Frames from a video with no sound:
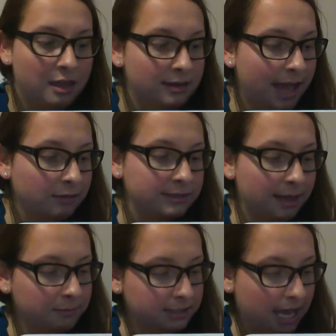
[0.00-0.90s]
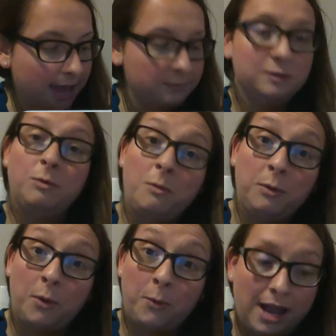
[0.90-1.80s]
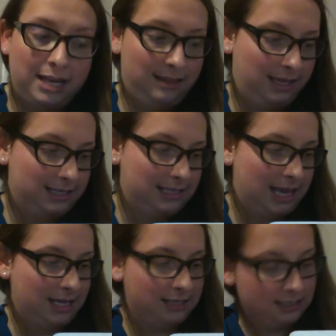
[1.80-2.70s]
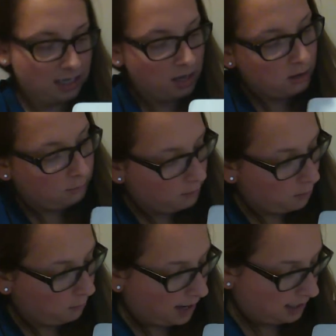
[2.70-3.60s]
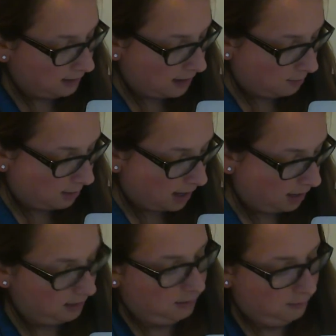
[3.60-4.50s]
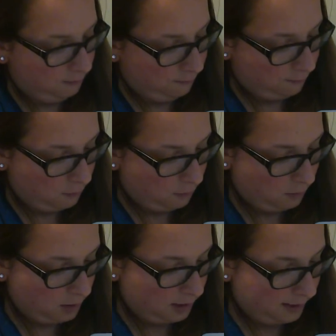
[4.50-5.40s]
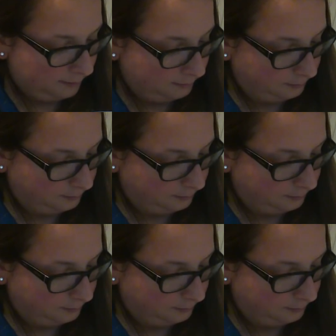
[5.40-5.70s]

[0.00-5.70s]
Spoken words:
Now, sometimes when we were writing these things, we were writing them like 4,